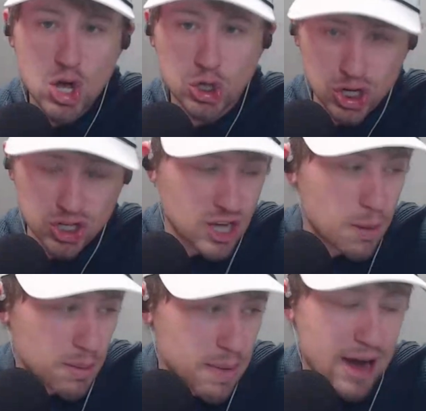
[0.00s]
just
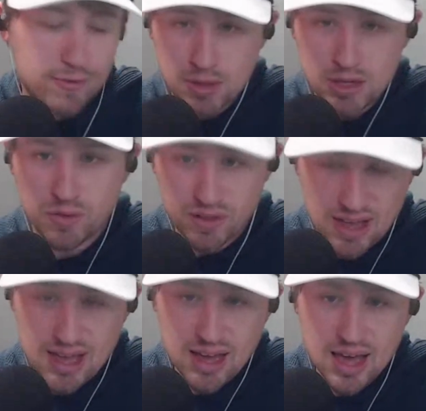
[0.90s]
coming back from this
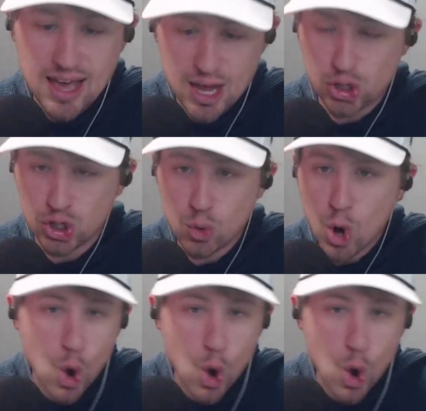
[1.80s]
fatigue issue,